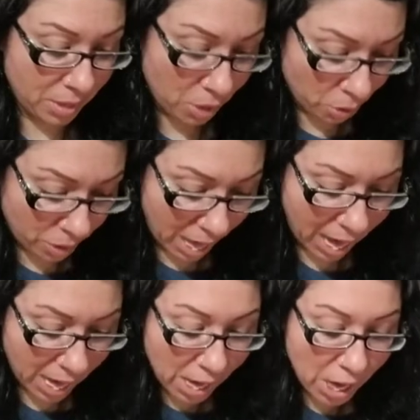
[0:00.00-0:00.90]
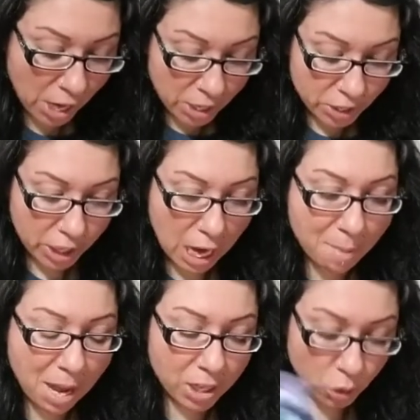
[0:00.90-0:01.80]
Okay, she came
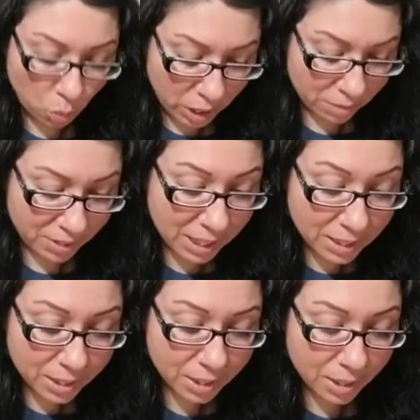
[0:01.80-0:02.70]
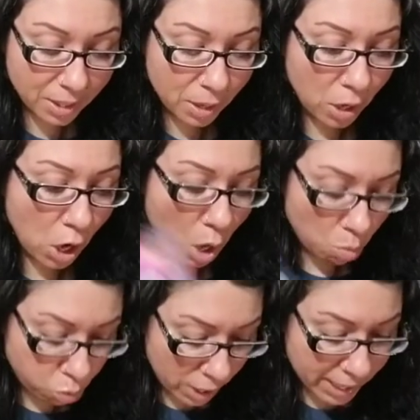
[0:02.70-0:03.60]
out as Queen of Discs,
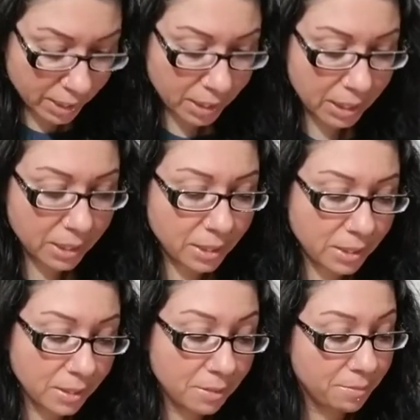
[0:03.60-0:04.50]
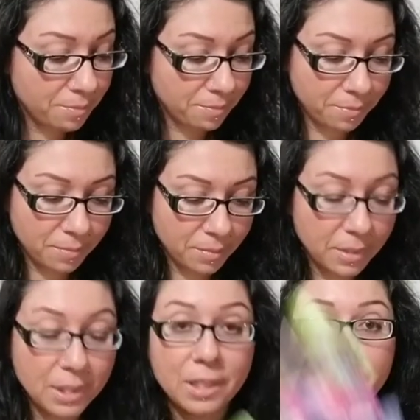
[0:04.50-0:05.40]
Priestess.
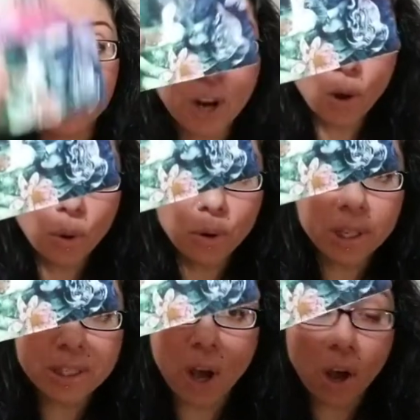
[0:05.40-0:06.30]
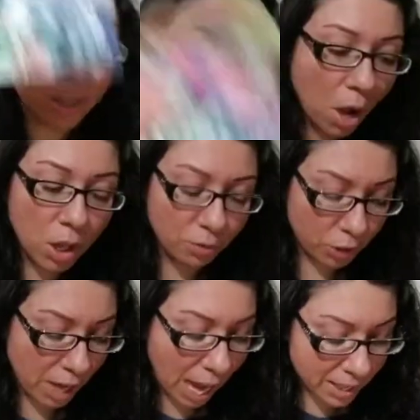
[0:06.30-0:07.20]
You know, it's all of her
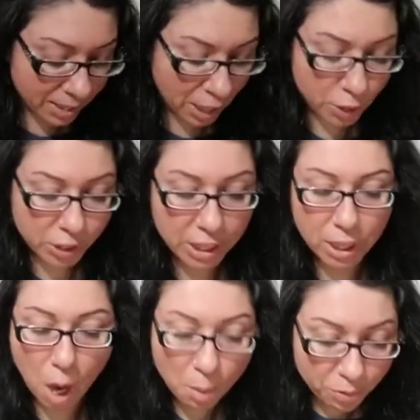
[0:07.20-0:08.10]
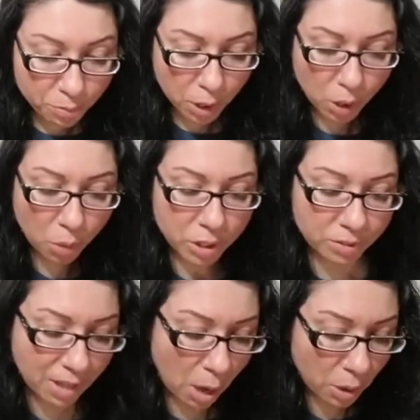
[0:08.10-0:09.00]
goddess energy coming from the lotus
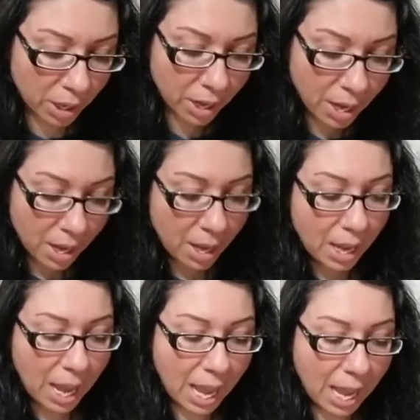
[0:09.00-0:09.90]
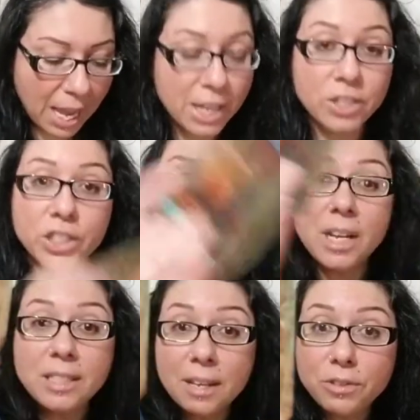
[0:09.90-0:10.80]
flower, and she
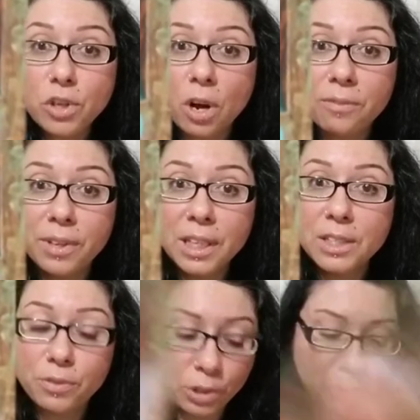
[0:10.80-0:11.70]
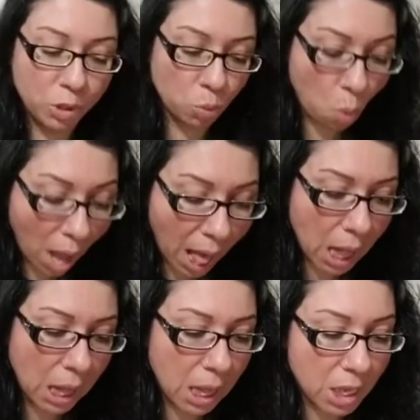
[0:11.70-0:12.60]
does have strong feelings for you as
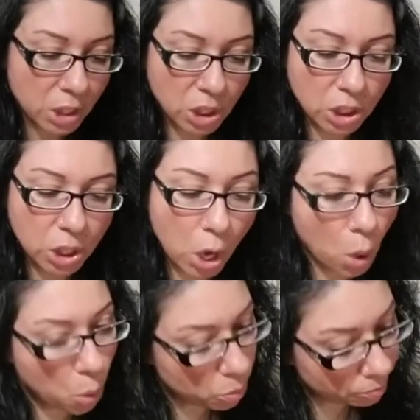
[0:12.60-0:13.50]
well. So